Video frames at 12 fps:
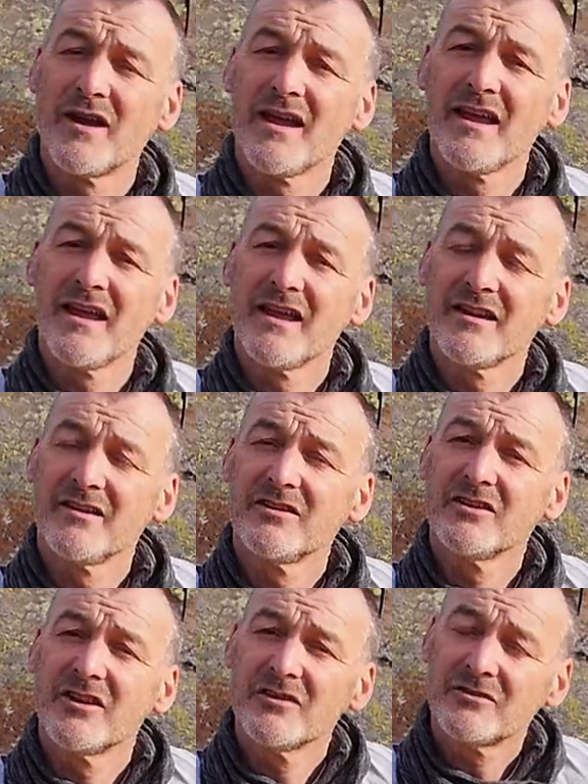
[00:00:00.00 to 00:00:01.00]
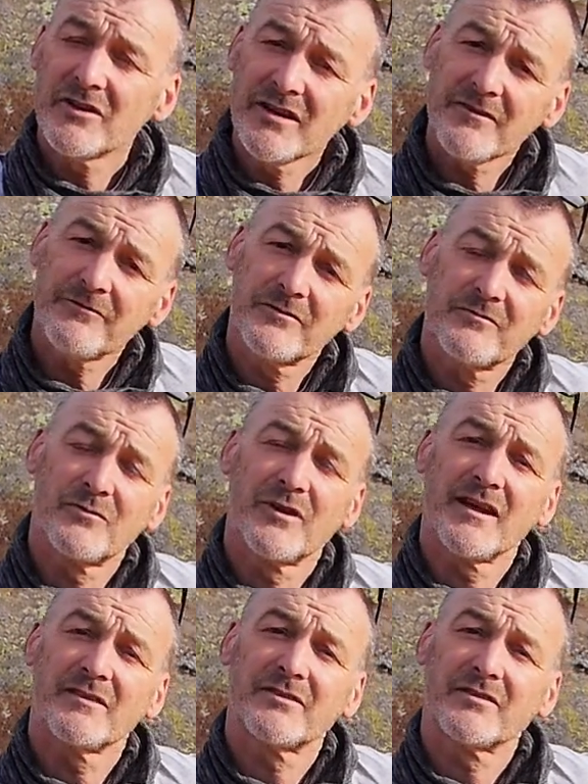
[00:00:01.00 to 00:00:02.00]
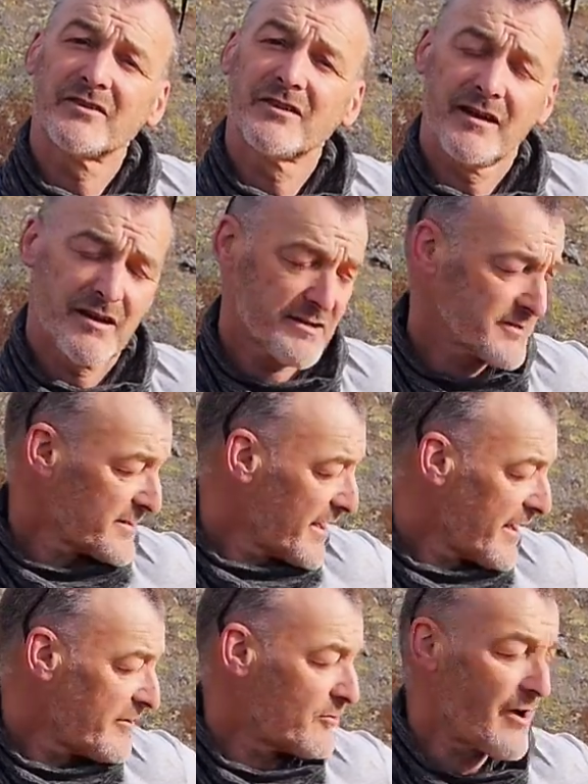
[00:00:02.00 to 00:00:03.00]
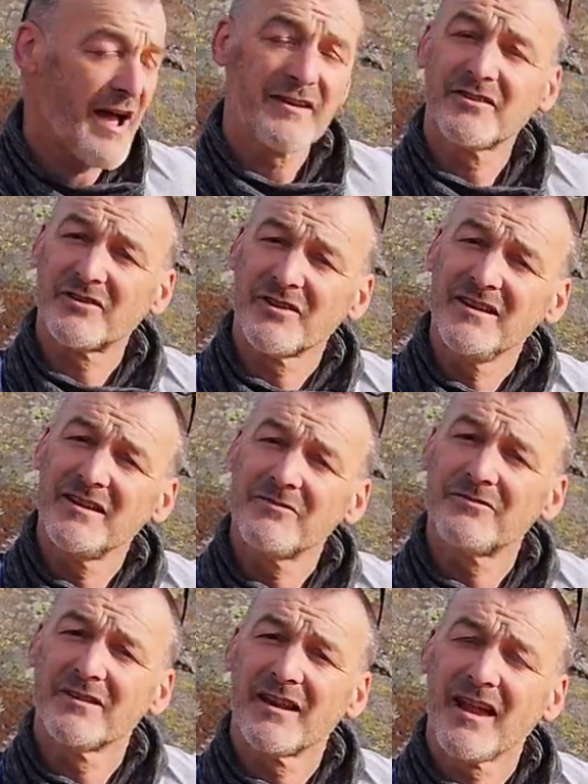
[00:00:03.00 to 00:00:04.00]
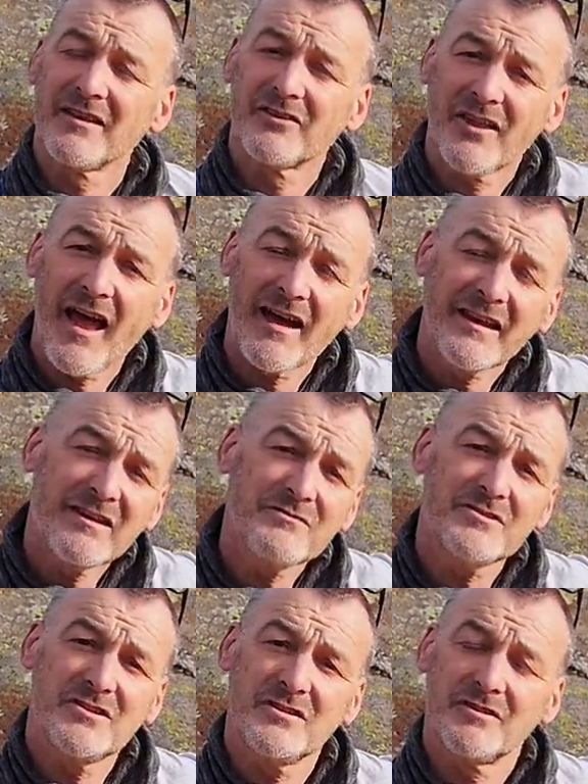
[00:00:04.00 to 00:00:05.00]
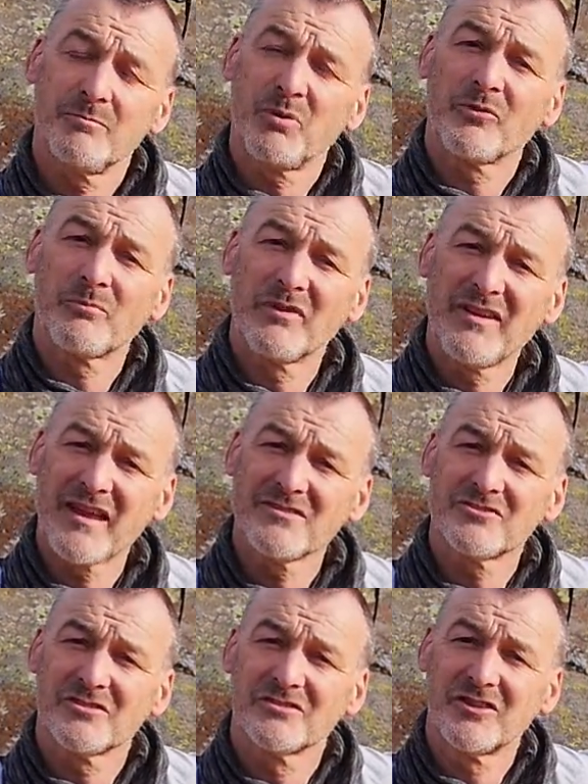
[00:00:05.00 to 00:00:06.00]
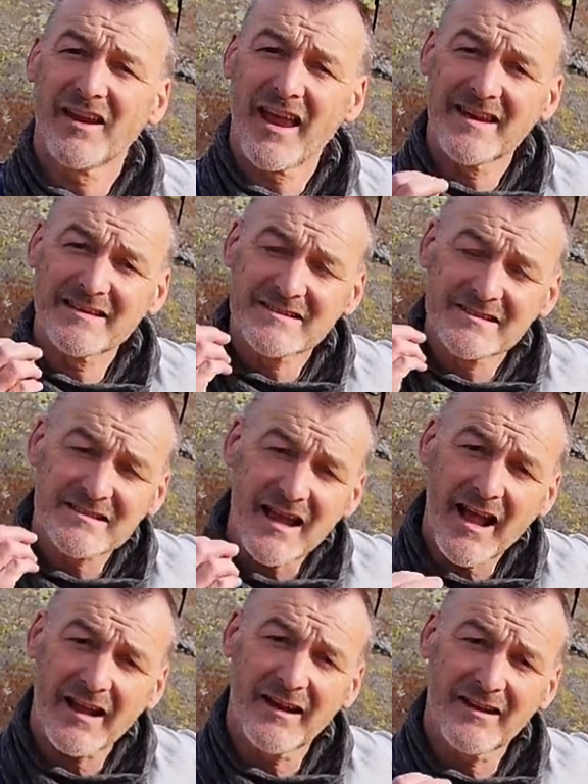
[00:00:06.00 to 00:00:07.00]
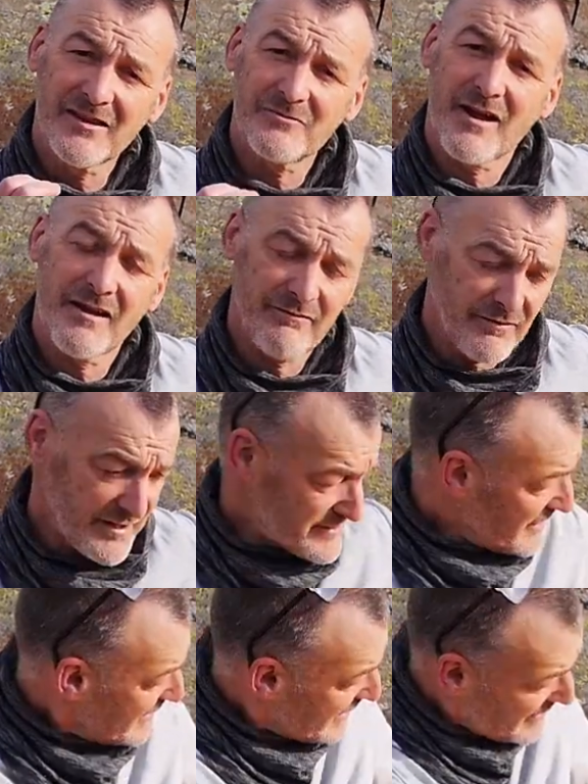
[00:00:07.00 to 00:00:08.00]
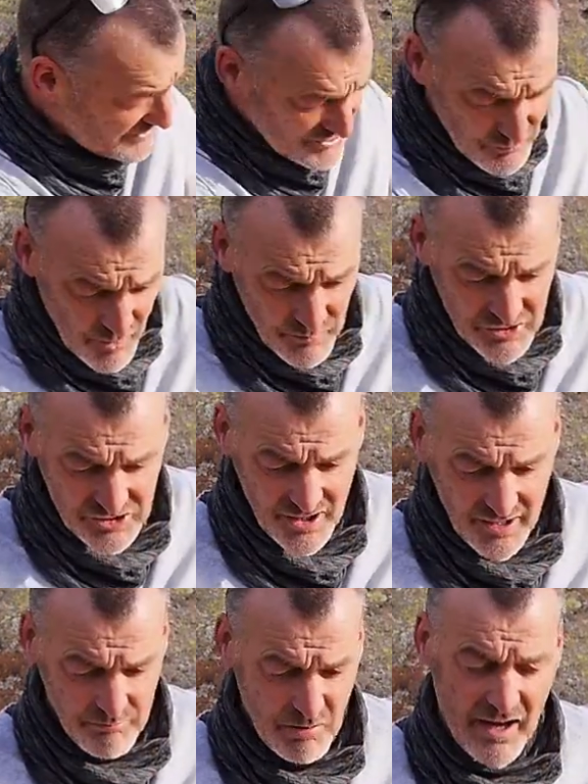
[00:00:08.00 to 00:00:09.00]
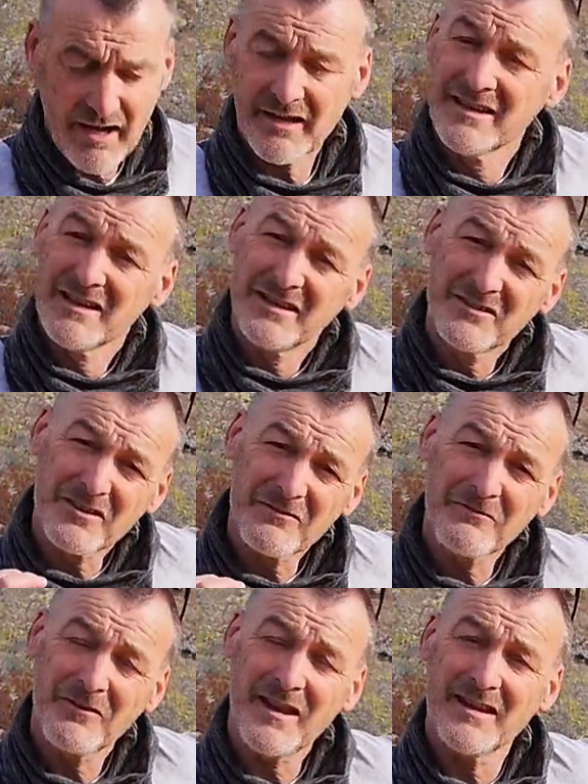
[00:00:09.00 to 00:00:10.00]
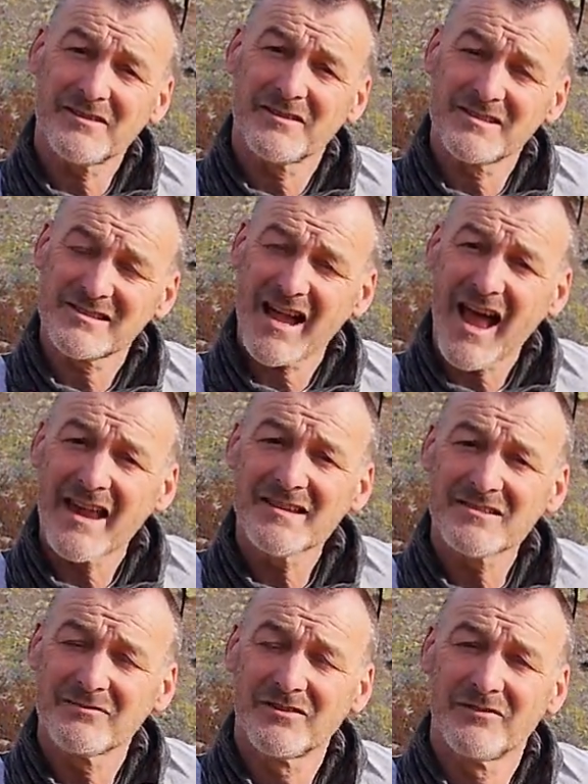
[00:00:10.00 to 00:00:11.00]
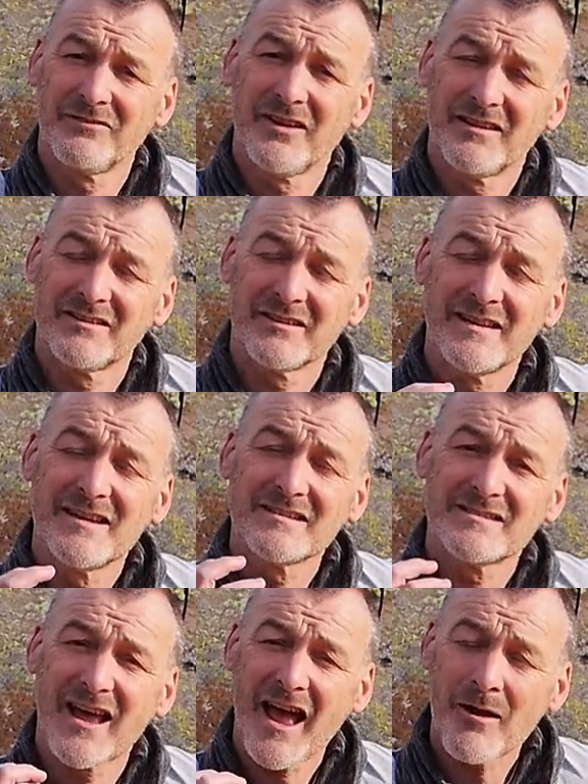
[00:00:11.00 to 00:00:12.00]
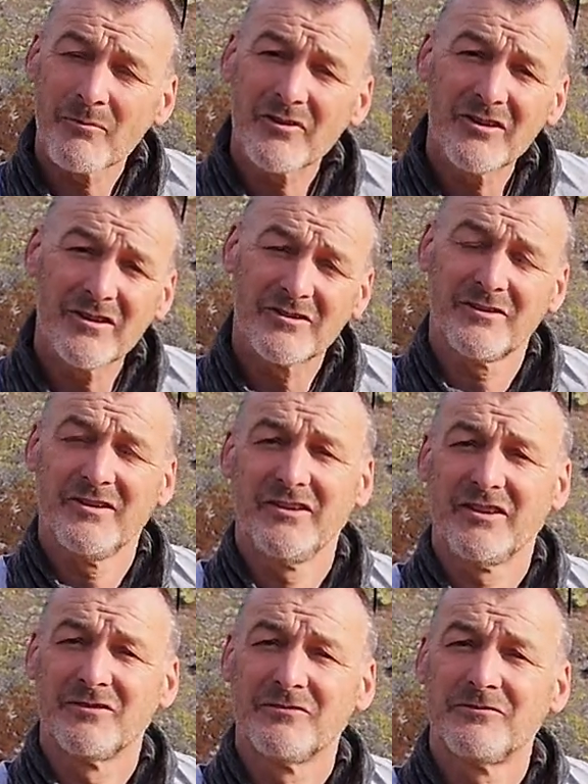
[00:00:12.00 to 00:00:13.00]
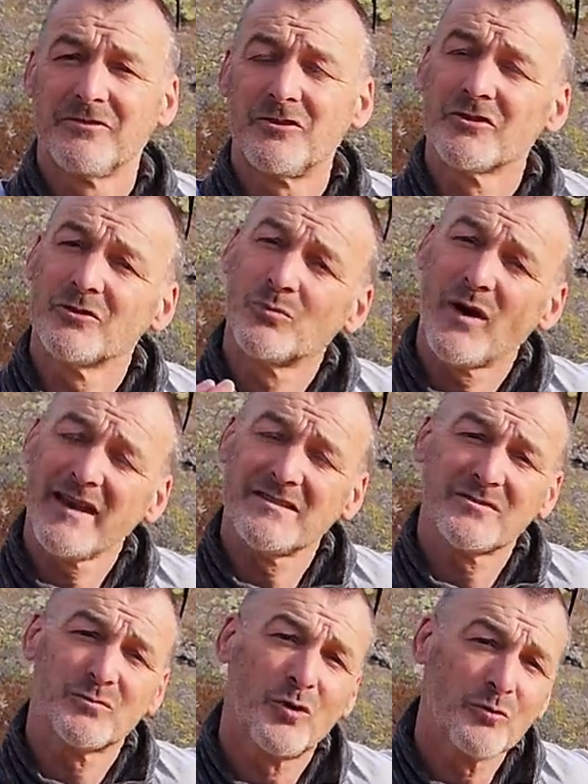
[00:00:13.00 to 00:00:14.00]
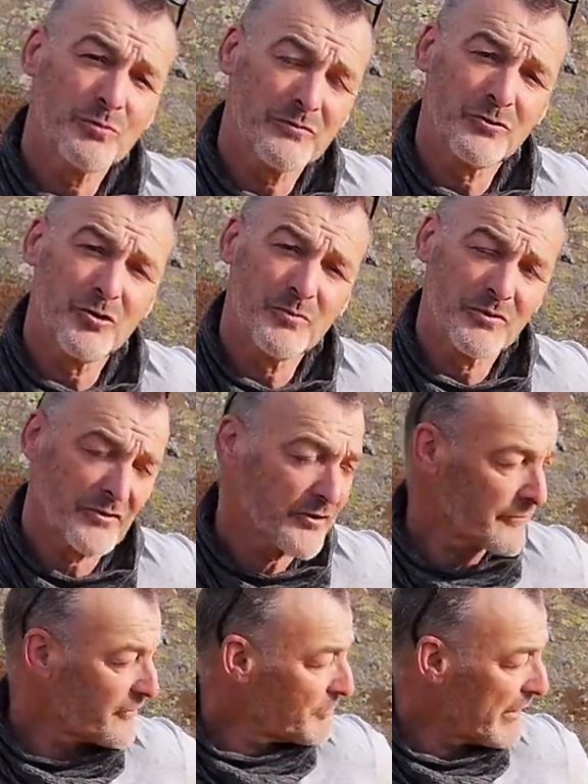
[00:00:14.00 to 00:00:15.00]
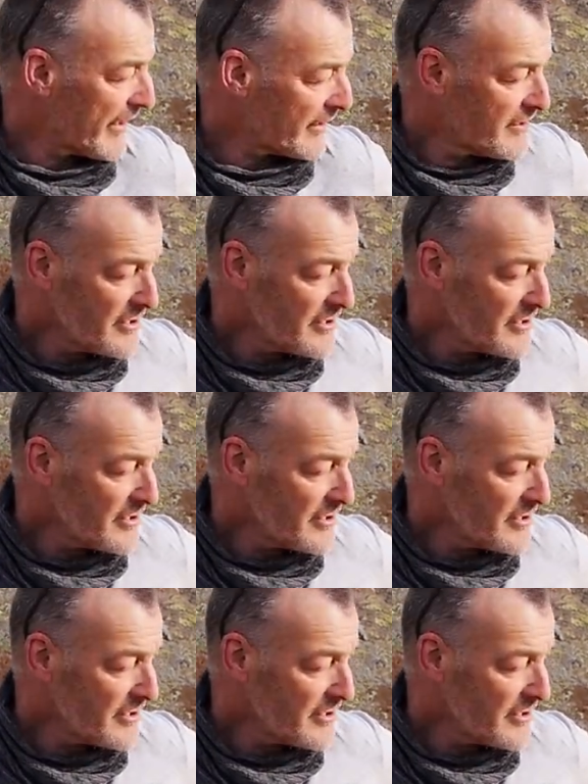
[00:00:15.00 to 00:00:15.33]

in 3 different widths in our sale and 3 different lengths. That gives you the potential to get exactly the right fit. It's a mummy shaped bag, and the fit, the size of the fit, is absolutely critical for the weight to warmth performance of the bag.